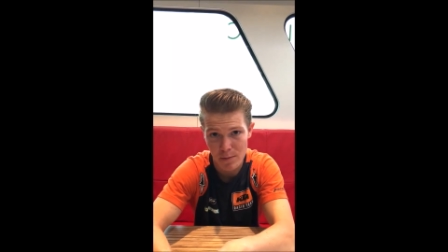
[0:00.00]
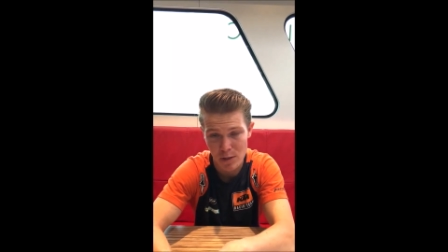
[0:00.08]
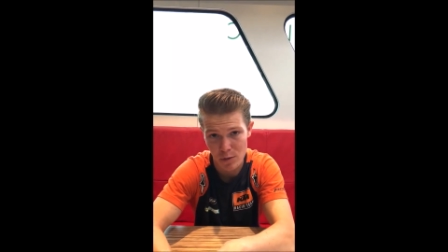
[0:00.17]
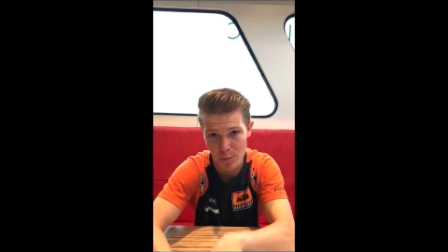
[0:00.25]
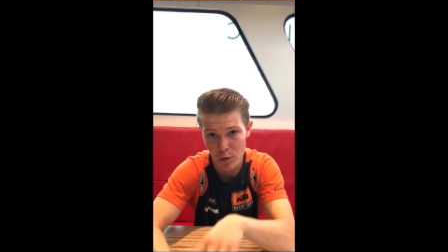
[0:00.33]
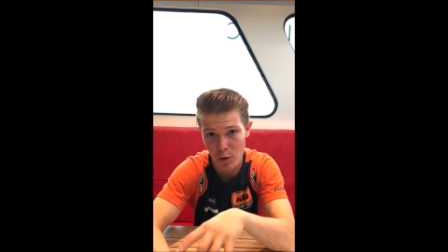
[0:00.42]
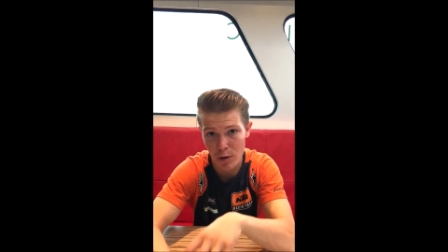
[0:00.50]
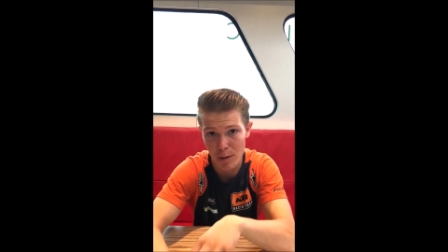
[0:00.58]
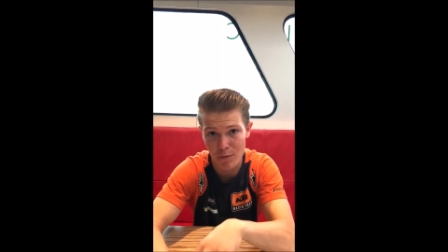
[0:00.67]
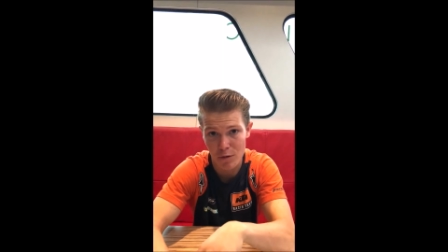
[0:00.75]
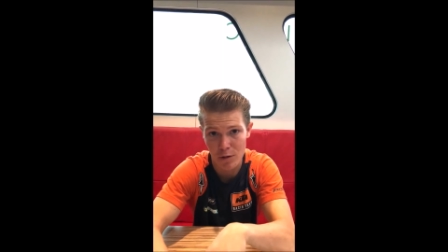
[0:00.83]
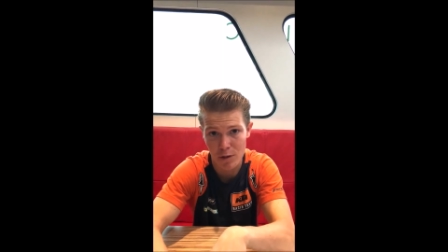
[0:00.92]
It's a
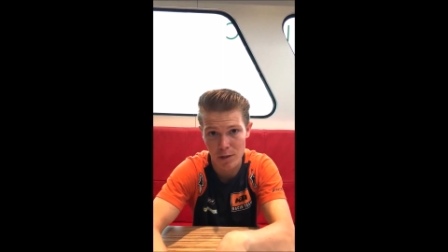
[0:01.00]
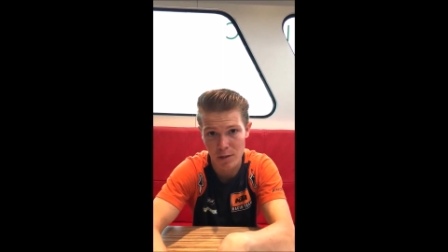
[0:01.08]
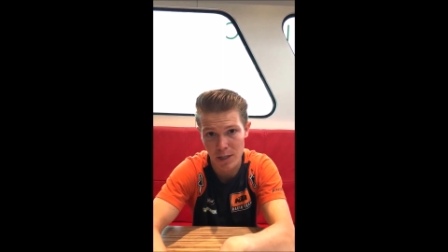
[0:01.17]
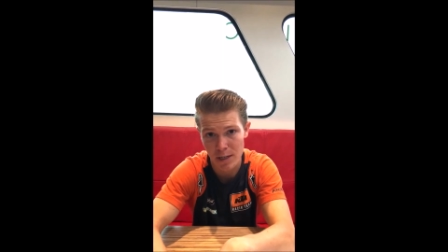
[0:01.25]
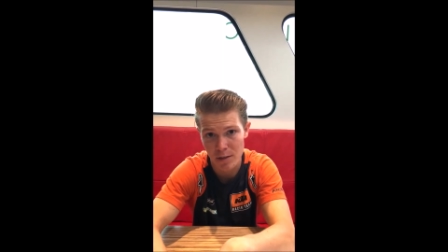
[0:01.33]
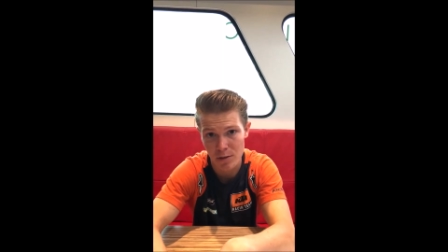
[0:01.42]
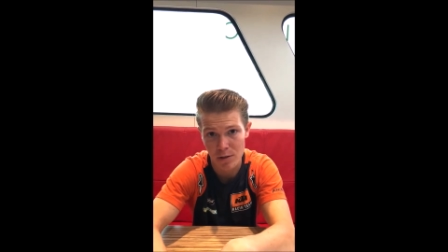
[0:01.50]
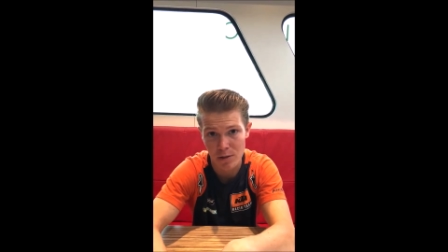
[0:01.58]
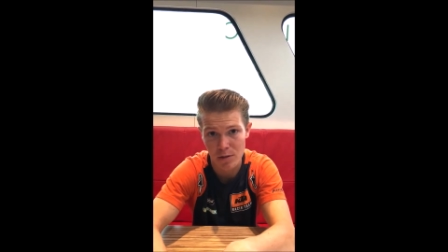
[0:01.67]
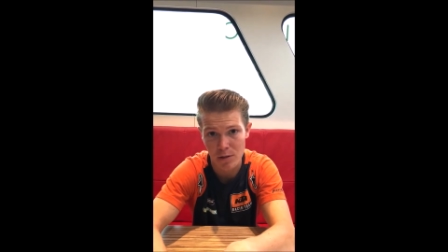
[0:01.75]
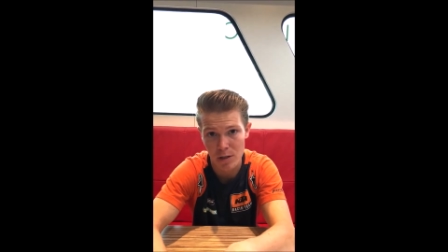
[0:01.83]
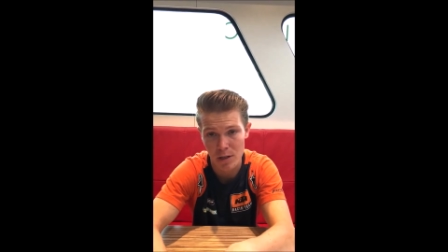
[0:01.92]
program for the
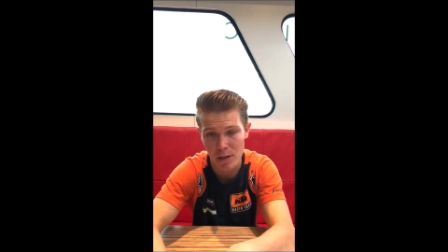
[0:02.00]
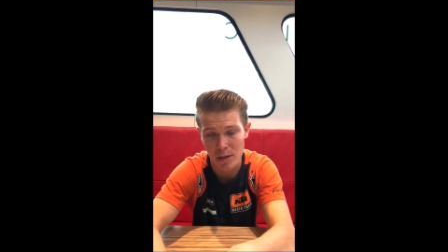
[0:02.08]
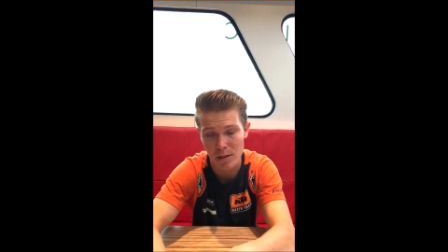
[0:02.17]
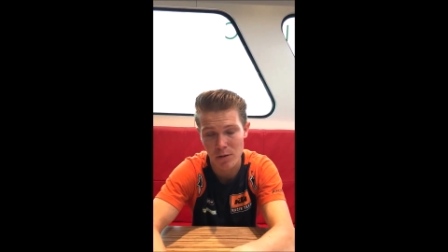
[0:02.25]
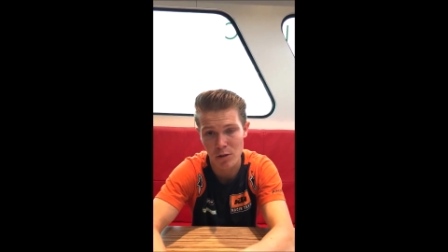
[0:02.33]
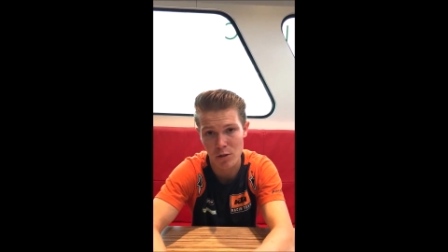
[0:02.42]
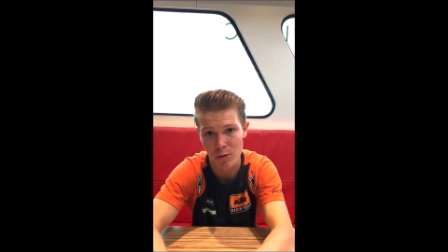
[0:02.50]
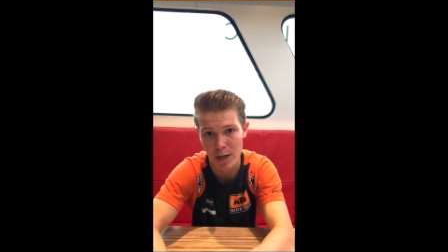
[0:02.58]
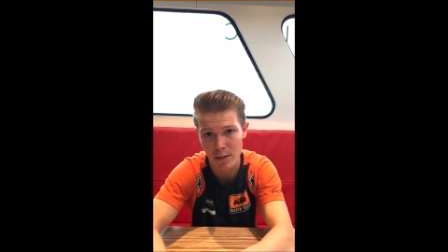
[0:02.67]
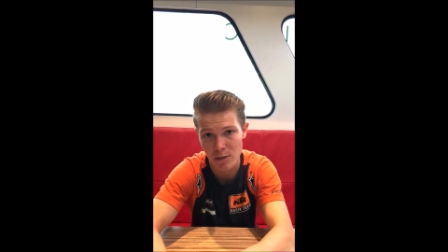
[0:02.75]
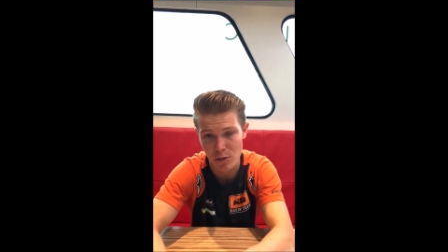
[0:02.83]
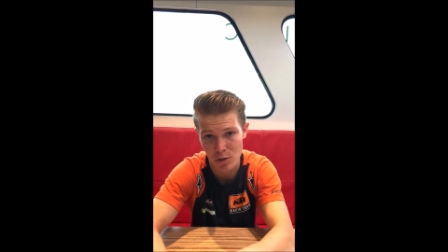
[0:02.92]
talented Dutch
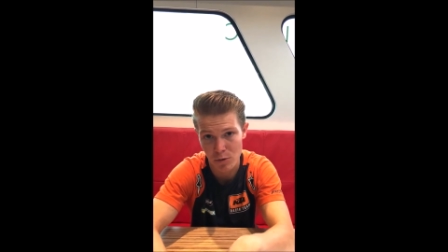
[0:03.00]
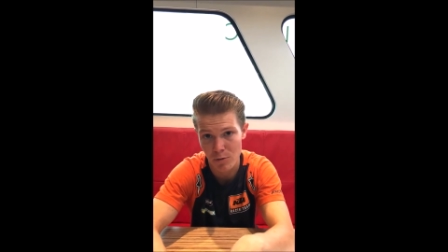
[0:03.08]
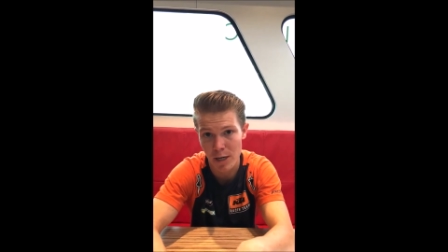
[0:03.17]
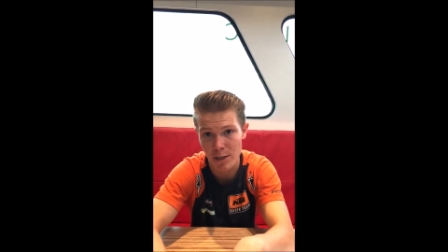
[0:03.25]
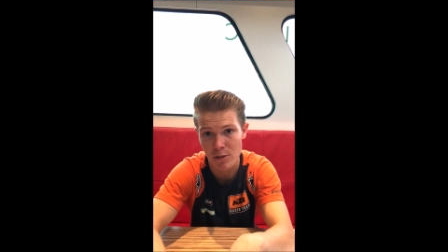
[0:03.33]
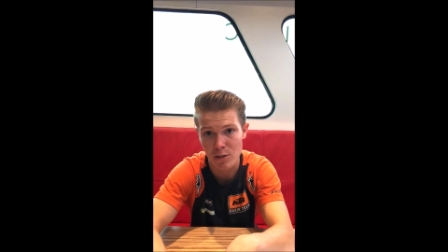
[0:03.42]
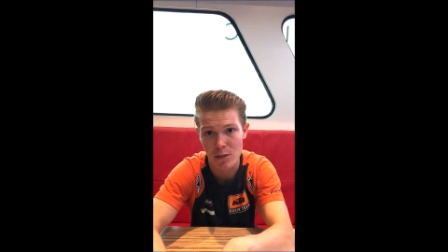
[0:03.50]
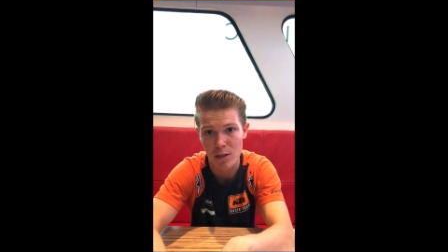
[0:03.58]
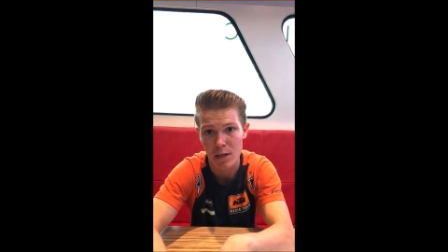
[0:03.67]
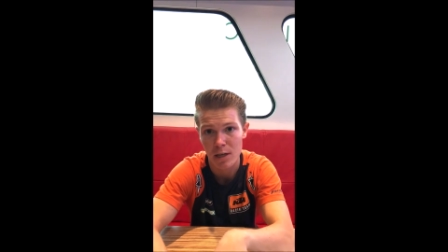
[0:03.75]
riders, young riders.